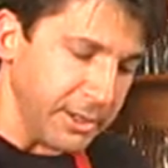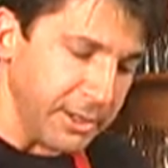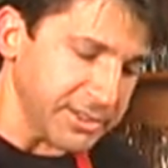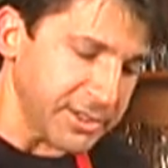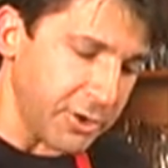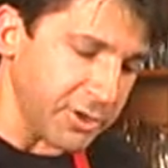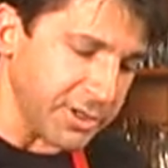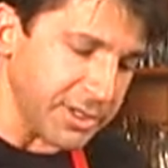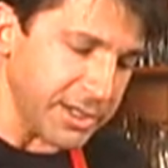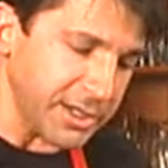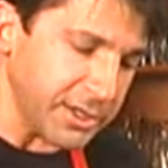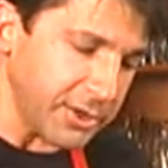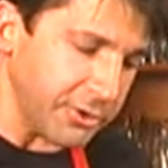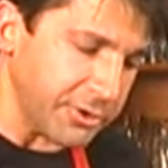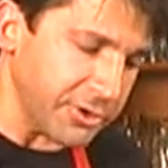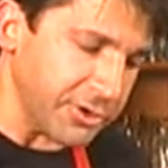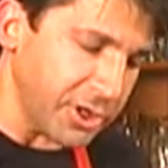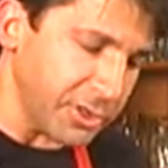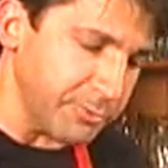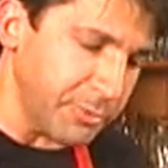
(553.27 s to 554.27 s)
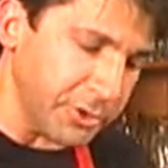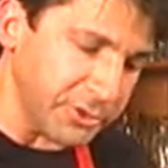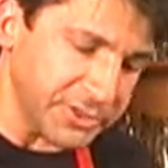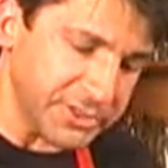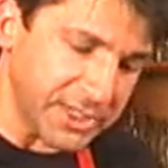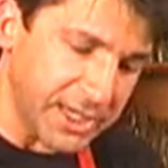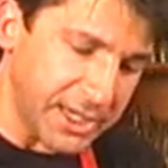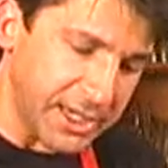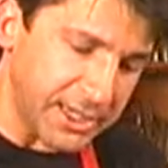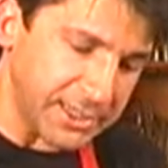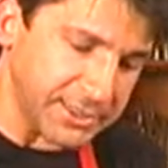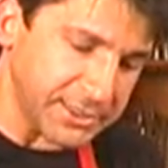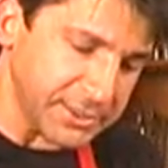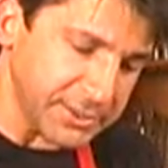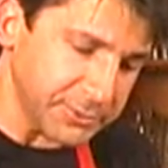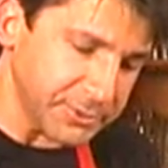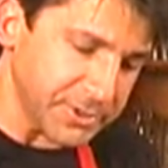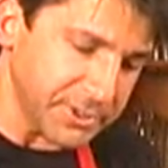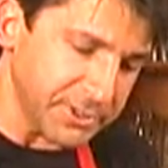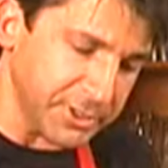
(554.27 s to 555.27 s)
Just get it coated on both
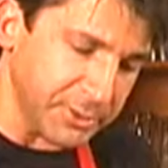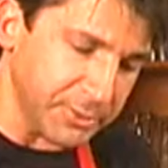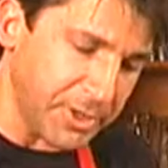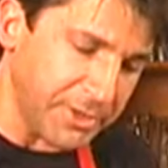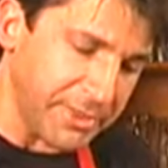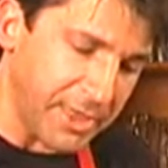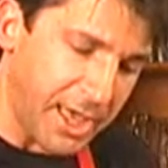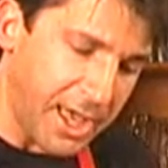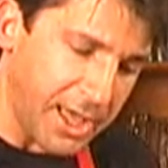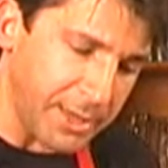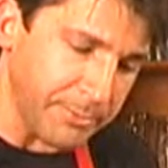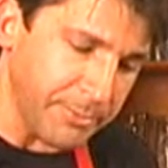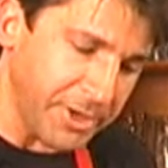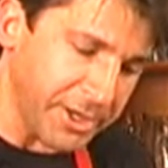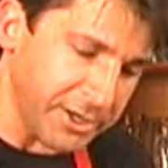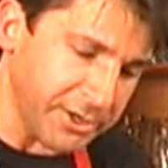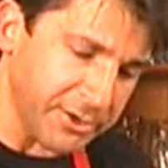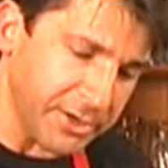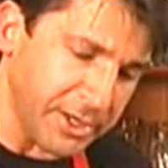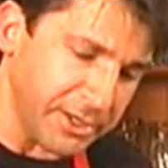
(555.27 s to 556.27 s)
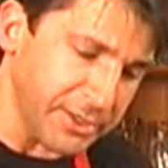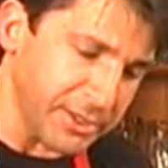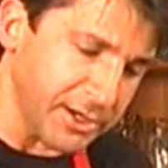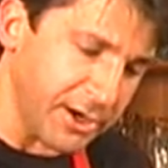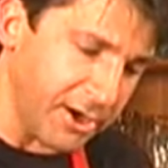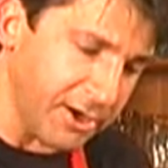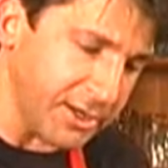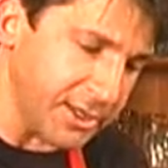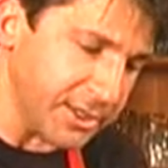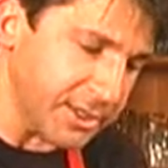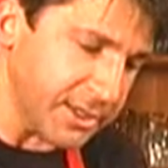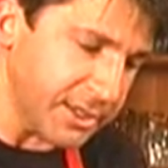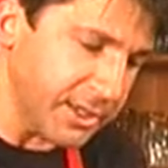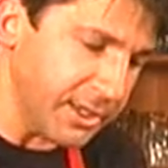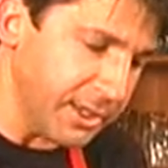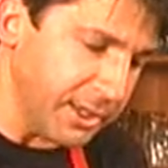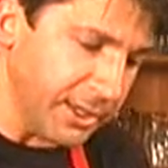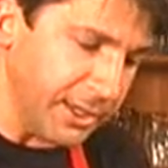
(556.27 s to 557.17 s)
sides with a little of the hot butter and the garlic,